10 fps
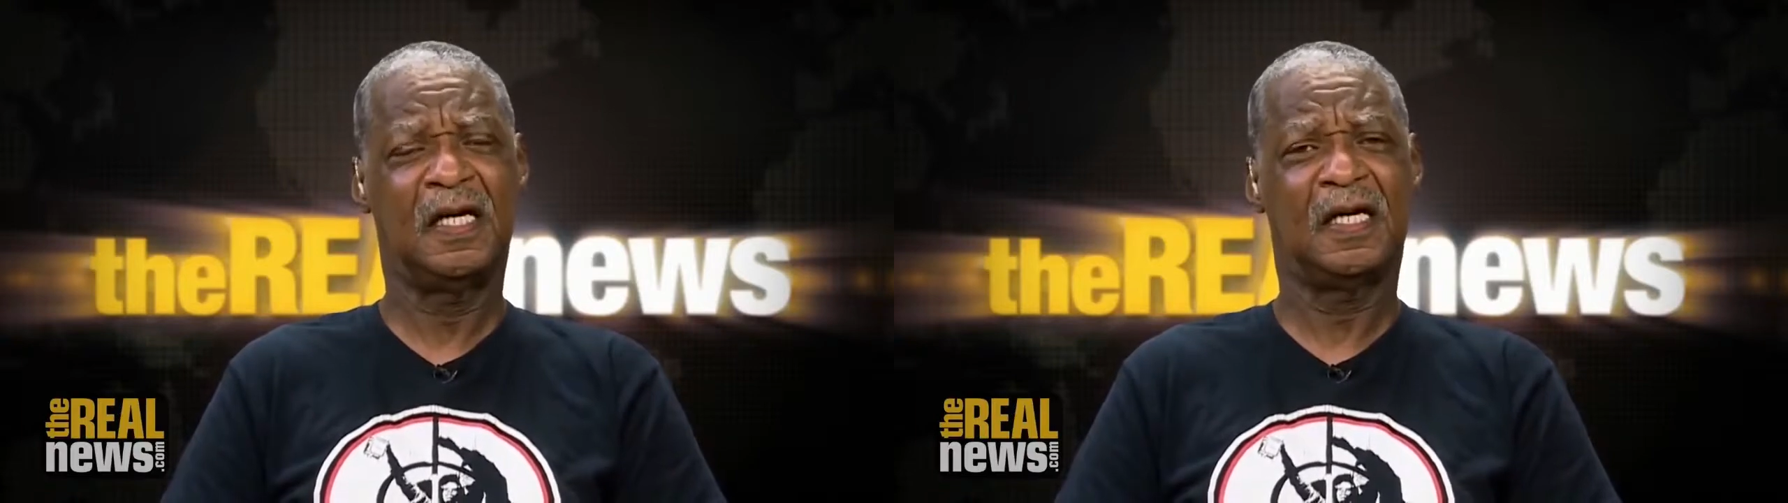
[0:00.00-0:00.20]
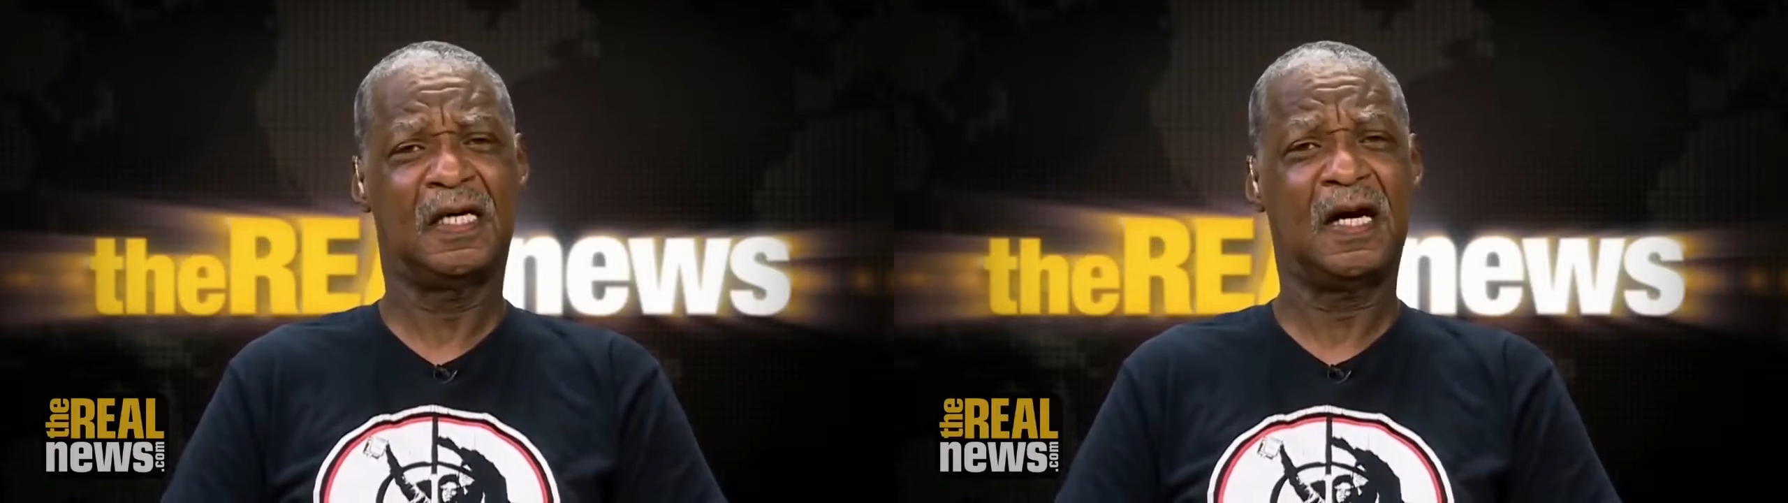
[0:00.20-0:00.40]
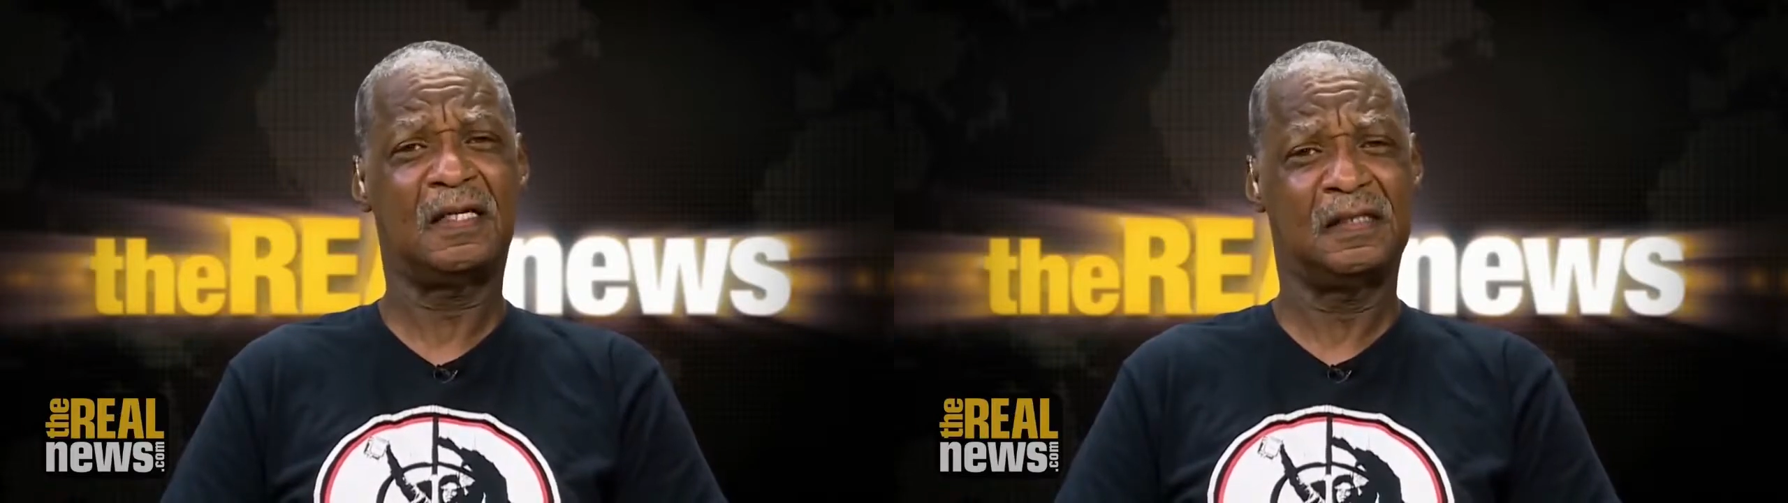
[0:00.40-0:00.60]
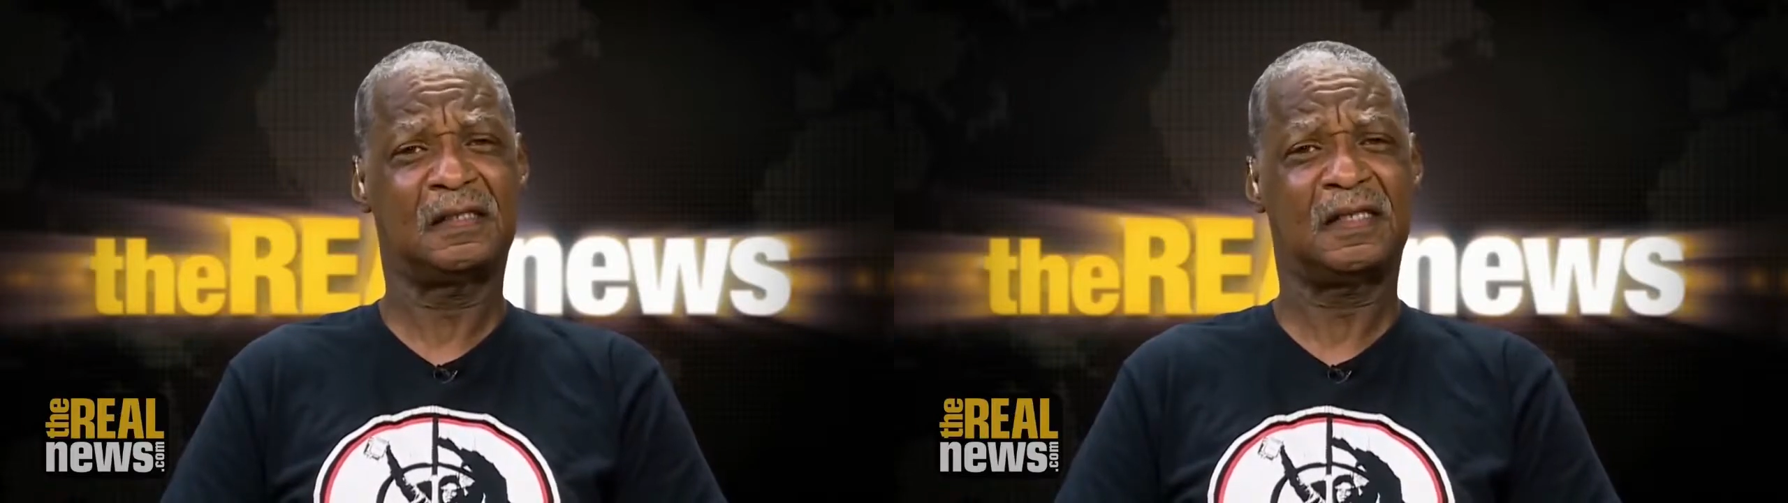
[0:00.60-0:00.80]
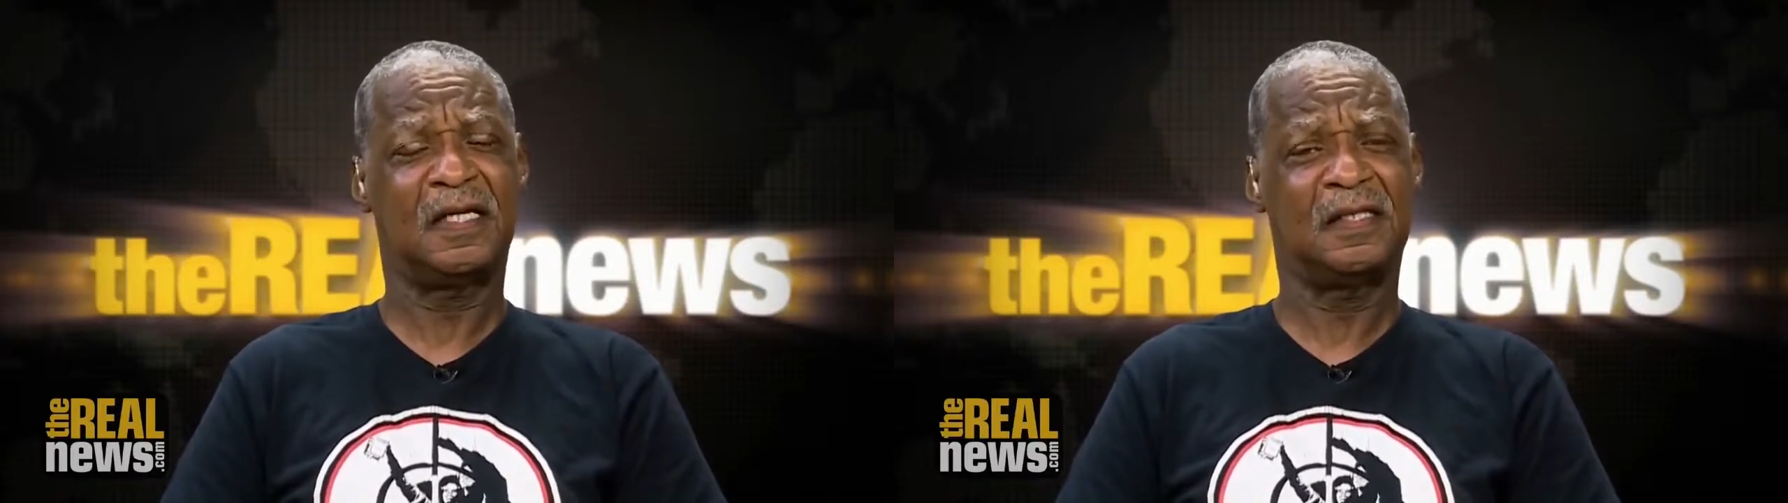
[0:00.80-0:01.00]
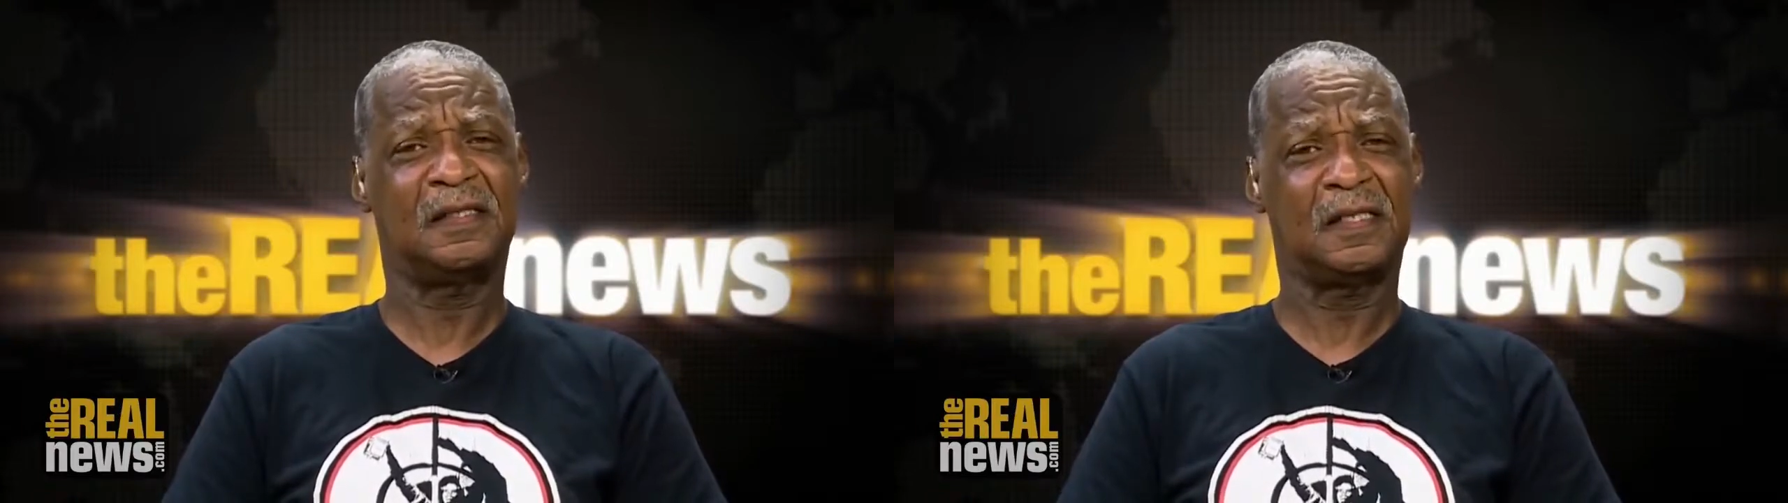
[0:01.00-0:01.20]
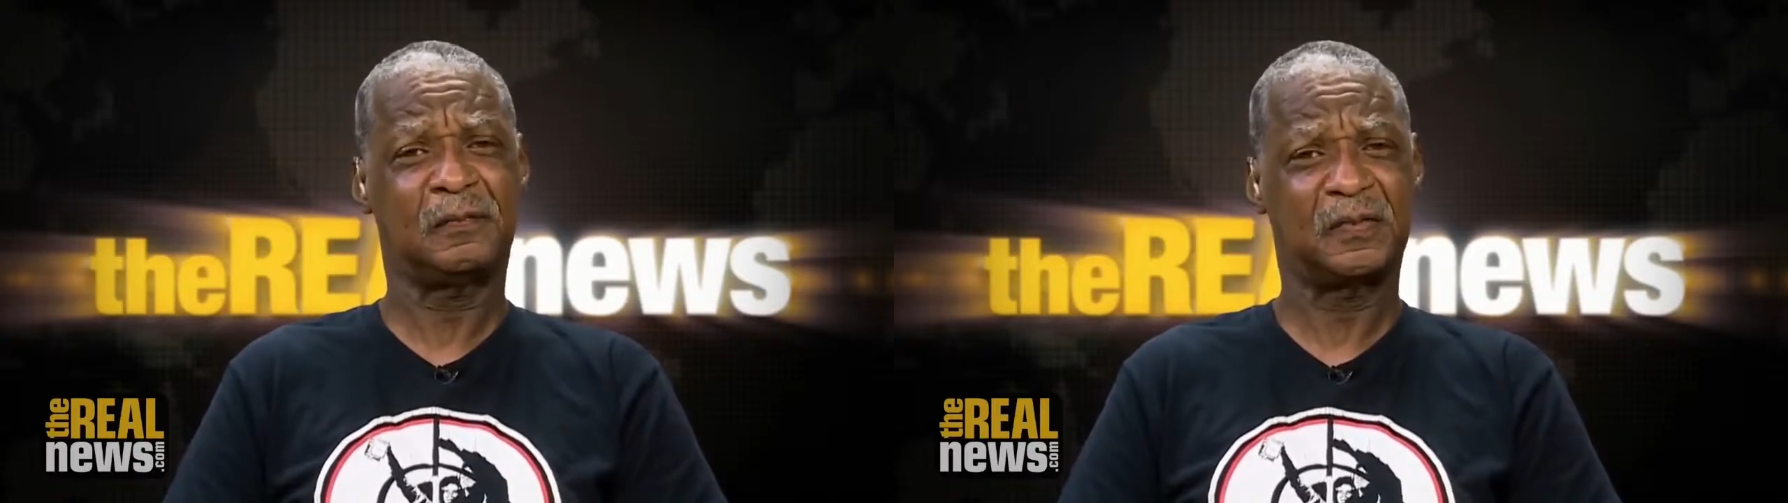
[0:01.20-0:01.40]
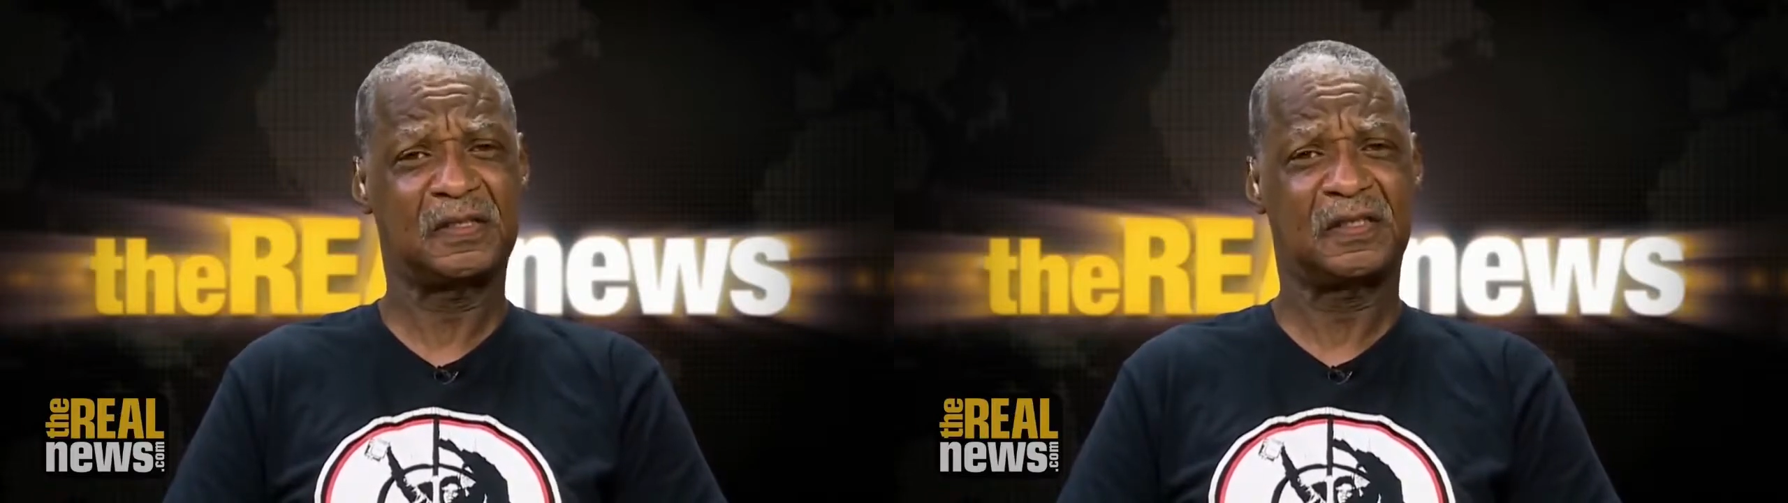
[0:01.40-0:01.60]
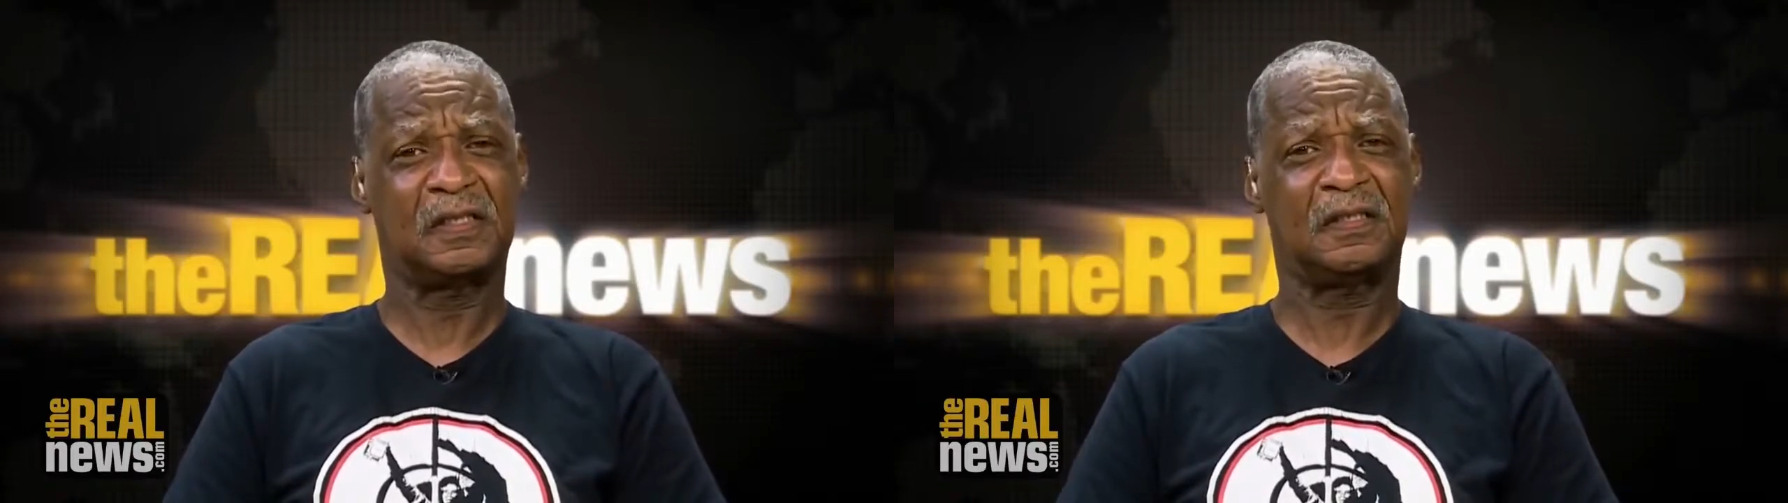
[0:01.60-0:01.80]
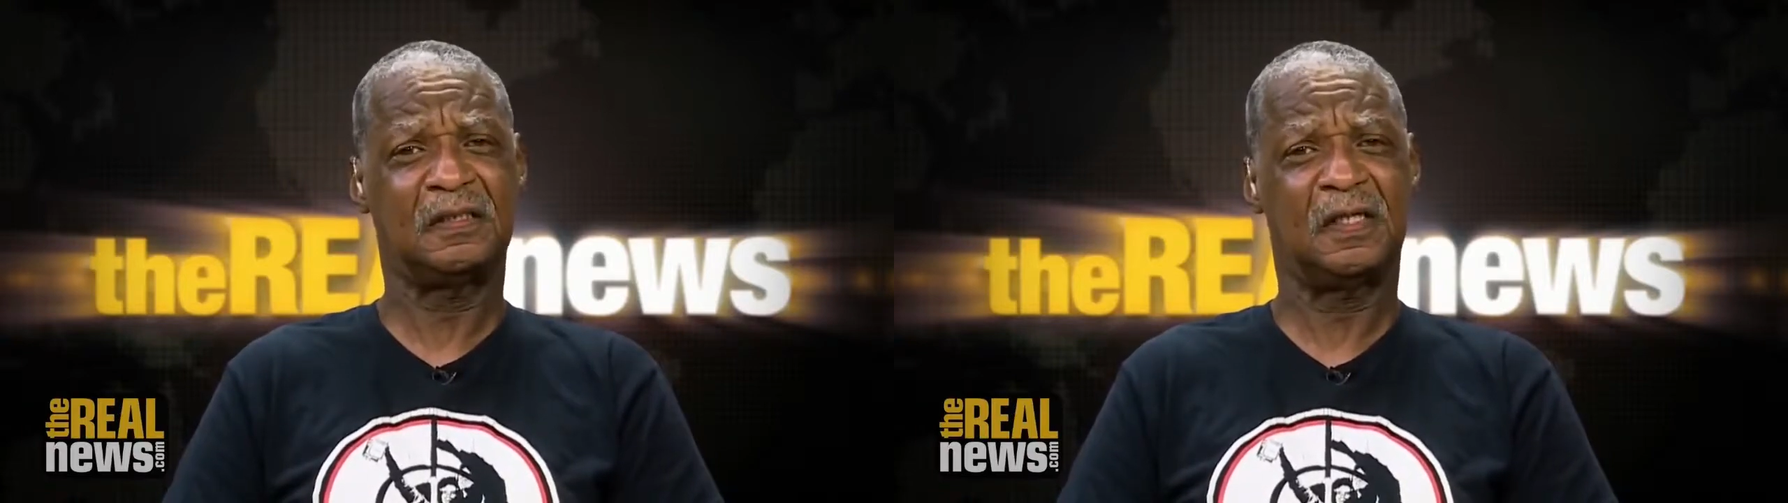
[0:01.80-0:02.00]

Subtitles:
And I understand that their position